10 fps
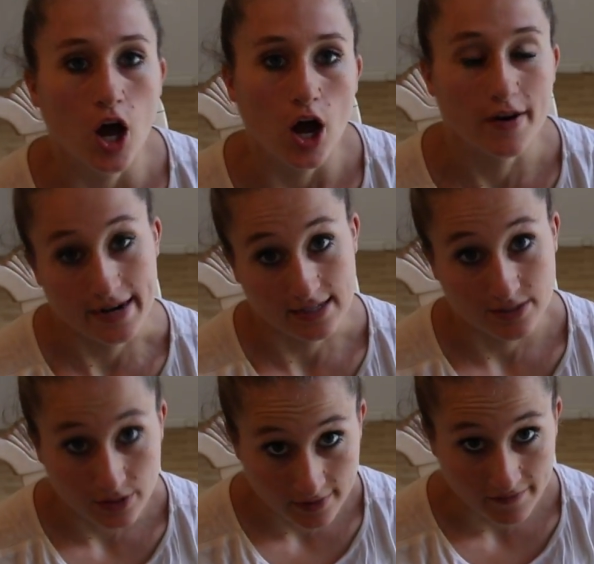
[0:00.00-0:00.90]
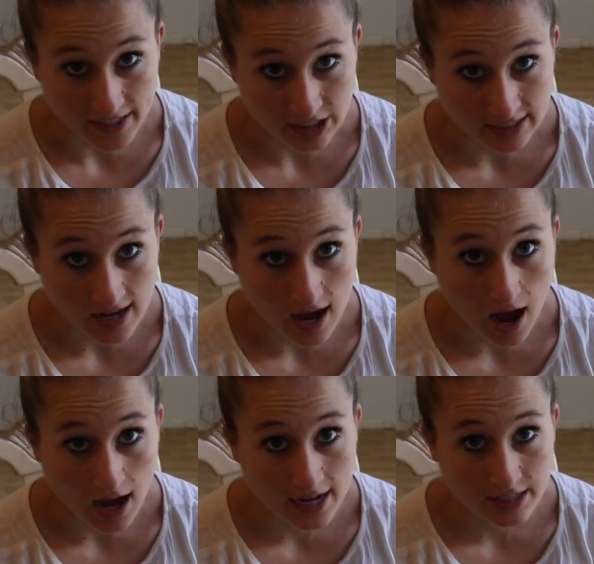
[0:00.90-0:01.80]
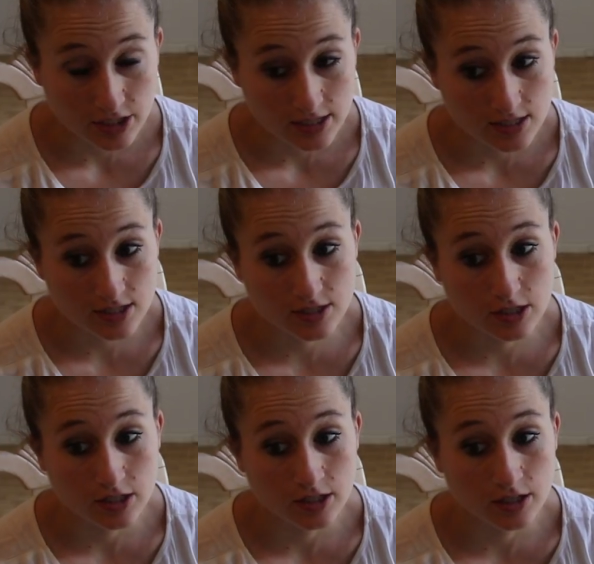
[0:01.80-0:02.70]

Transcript: Alright, so confession, I just